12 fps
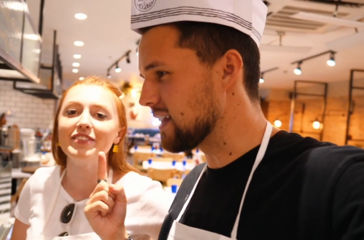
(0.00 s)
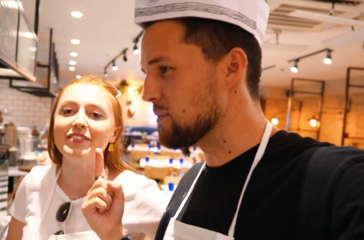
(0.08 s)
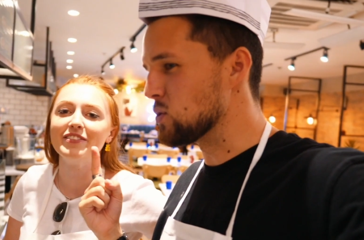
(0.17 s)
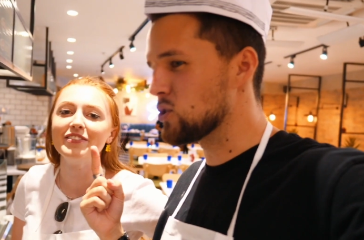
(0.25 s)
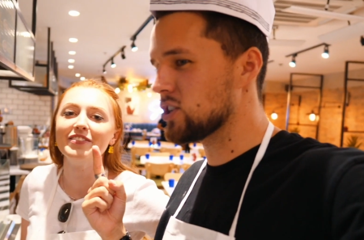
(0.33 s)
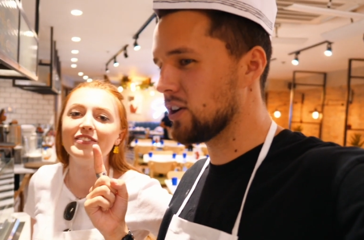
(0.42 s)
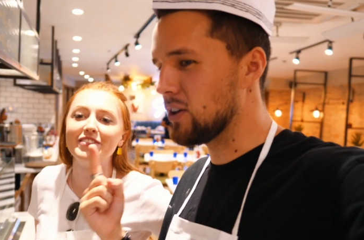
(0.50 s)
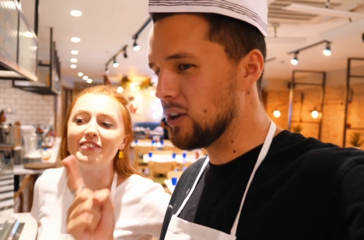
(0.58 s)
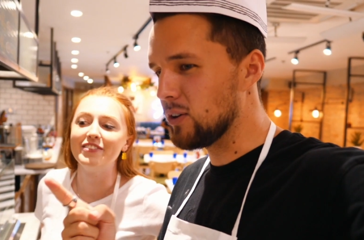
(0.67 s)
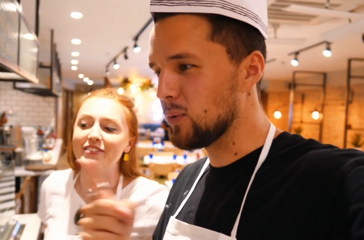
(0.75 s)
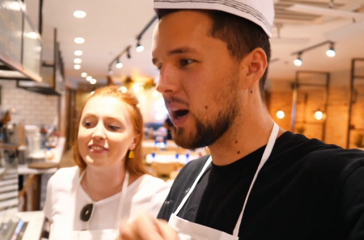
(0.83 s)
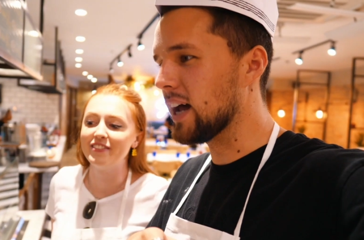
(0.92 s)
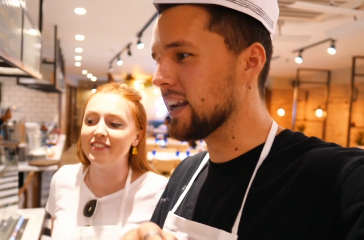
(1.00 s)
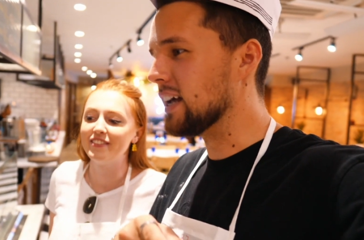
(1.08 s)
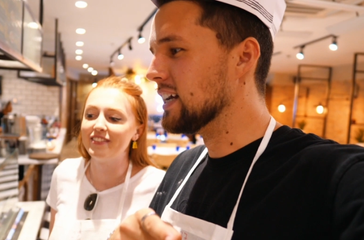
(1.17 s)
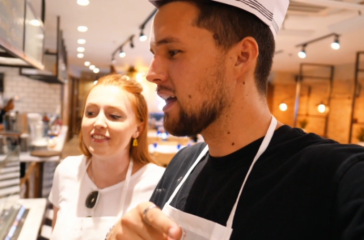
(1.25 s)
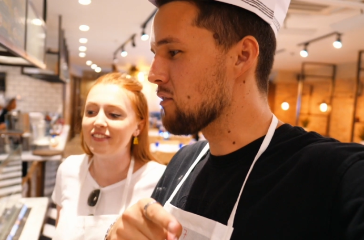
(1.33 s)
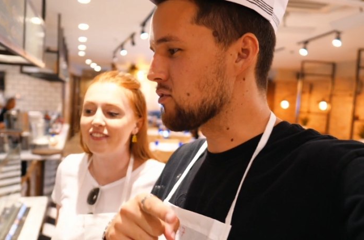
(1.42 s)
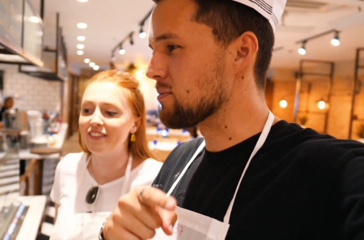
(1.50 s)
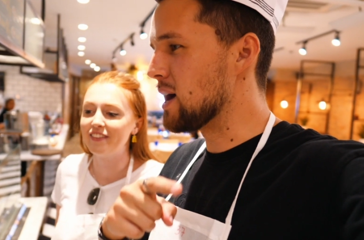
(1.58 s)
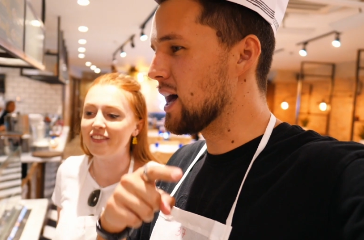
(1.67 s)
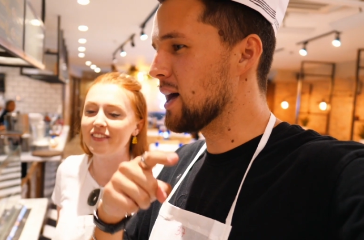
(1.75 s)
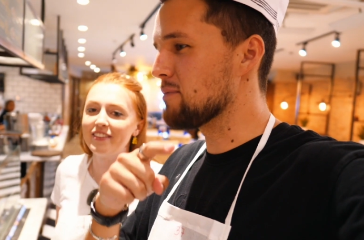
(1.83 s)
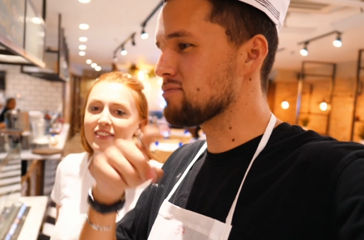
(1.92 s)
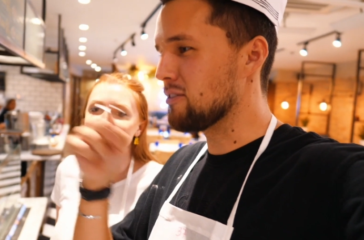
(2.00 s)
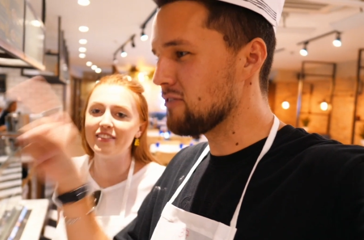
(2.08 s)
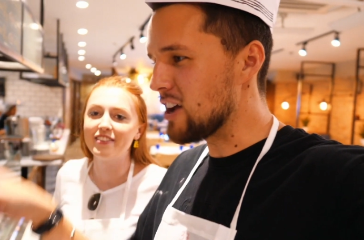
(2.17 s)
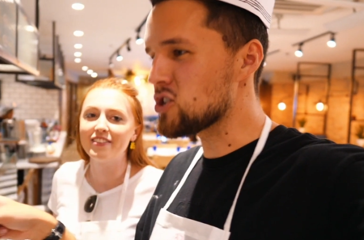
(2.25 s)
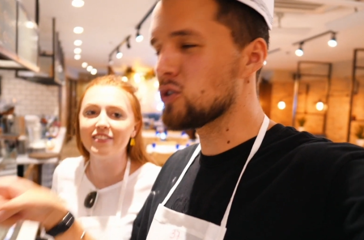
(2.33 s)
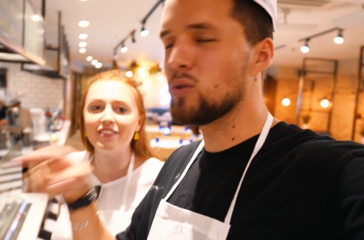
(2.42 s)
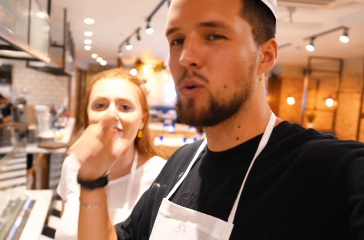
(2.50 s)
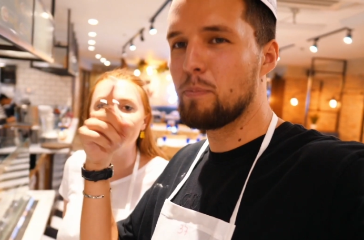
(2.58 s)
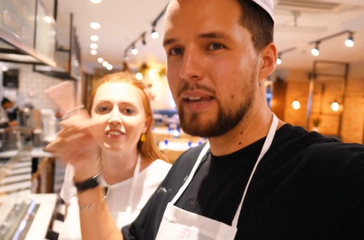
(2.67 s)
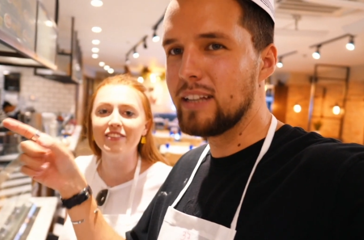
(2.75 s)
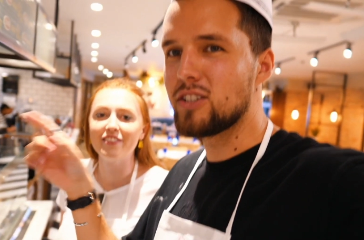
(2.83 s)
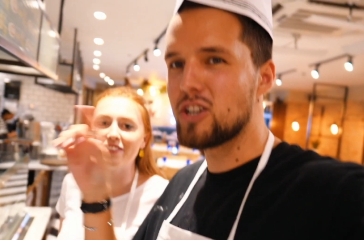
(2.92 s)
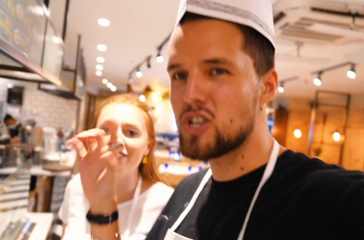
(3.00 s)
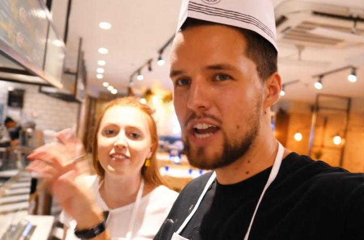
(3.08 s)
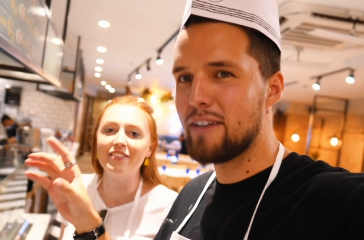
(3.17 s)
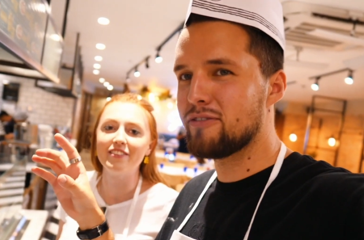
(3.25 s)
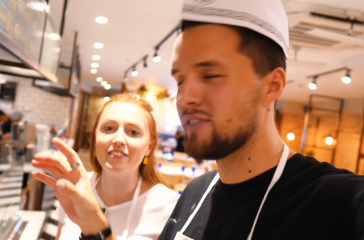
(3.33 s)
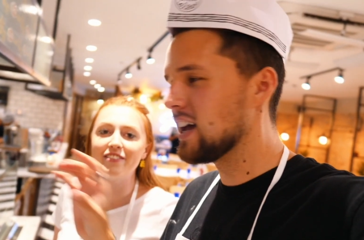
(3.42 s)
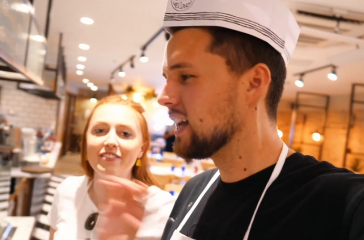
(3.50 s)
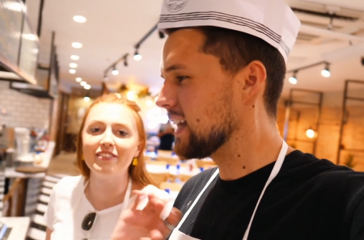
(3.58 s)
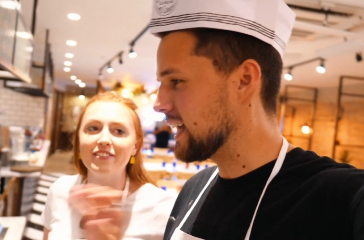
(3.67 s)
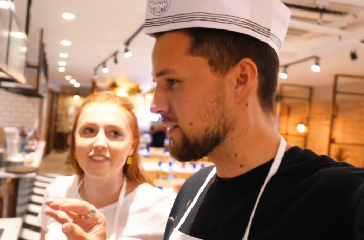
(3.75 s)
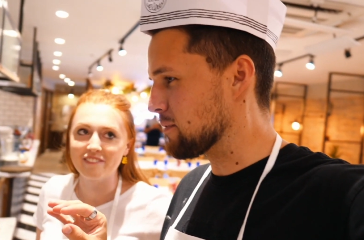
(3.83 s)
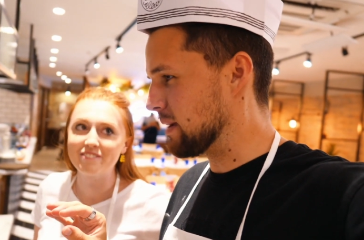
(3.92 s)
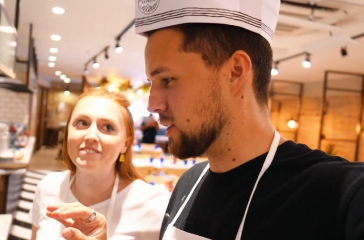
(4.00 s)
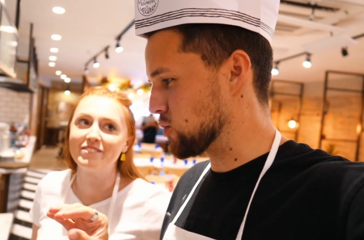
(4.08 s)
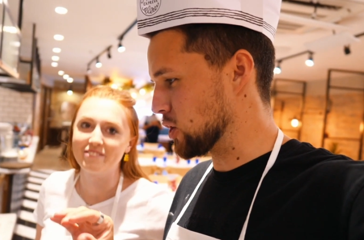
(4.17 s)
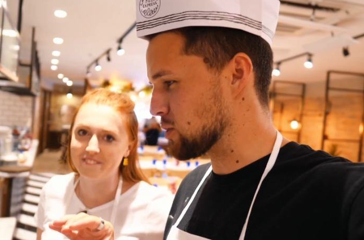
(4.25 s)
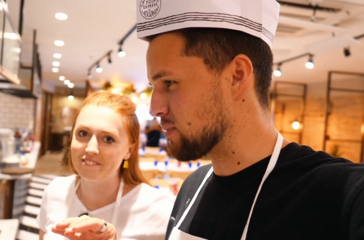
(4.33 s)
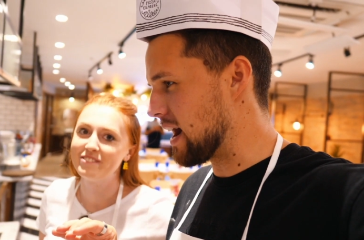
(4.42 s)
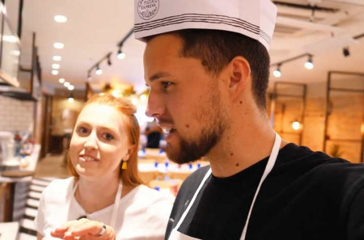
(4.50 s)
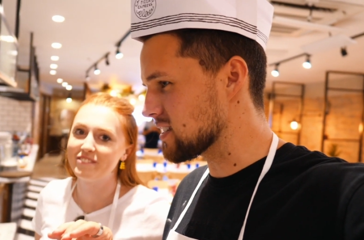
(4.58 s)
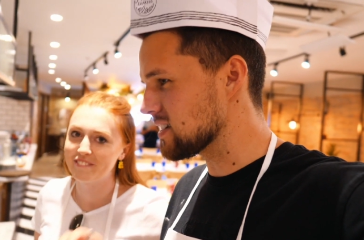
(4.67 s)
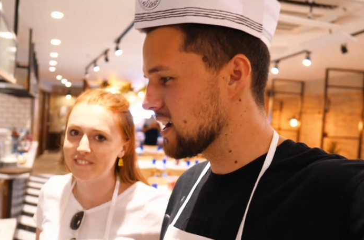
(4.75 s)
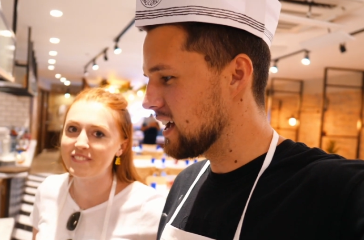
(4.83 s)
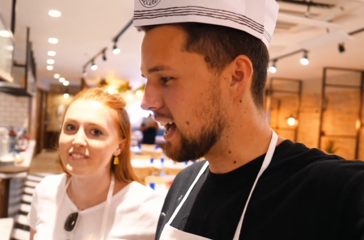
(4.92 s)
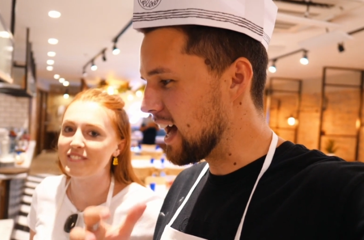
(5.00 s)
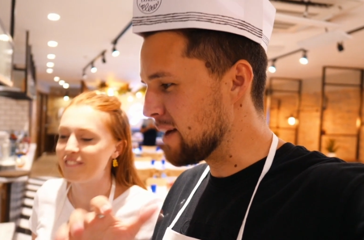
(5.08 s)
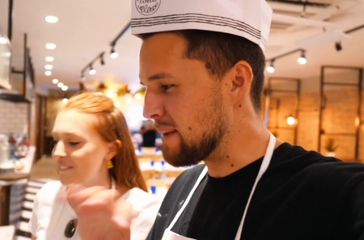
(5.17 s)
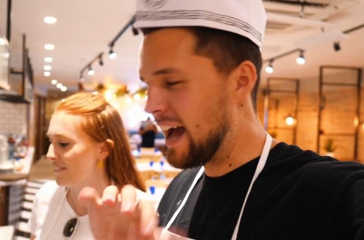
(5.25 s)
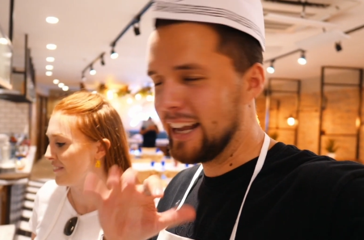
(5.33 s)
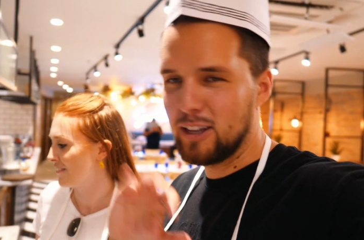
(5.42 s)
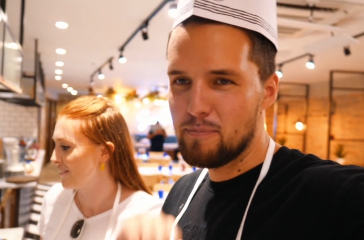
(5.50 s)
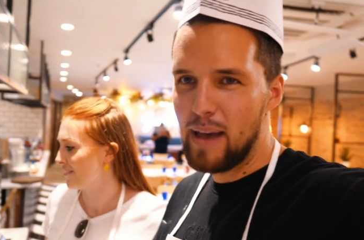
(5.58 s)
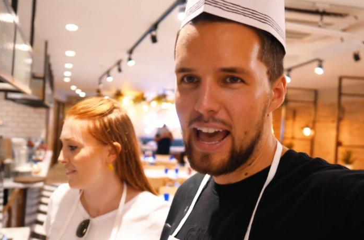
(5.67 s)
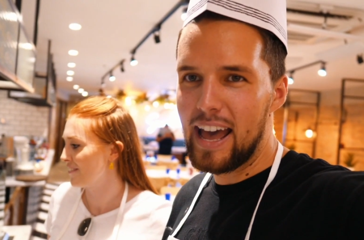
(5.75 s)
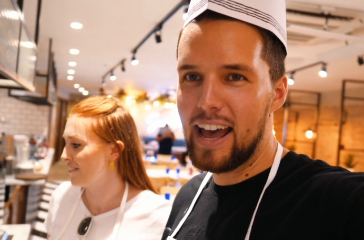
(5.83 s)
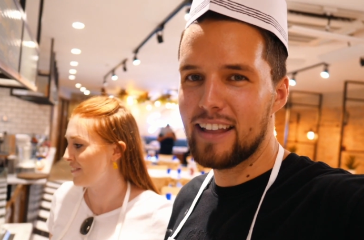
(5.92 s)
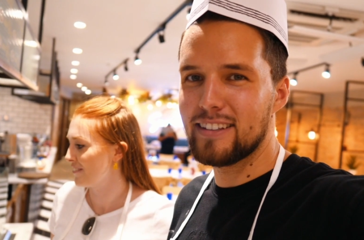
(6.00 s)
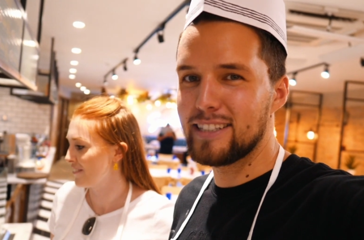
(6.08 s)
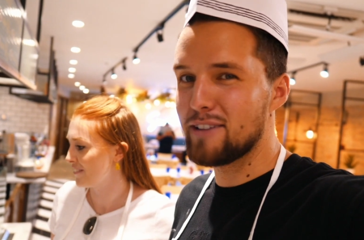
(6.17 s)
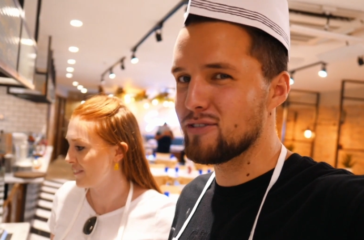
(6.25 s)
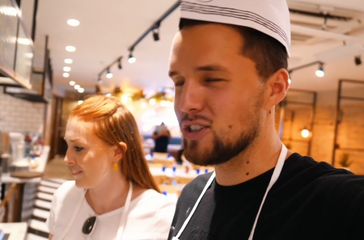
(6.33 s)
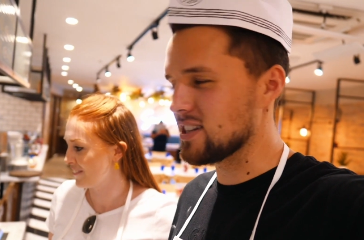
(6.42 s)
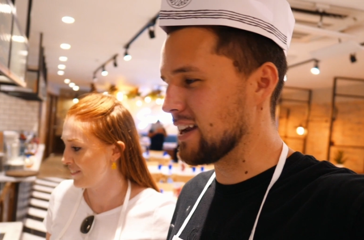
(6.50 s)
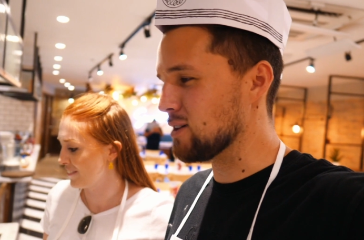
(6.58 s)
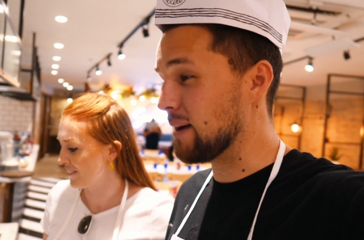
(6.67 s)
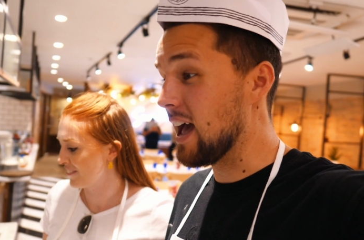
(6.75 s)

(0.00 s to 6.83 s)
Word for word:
Speaker 1: then we'll show you one from a professional pizza chef here at Pizza Express, um, and compare the difference a little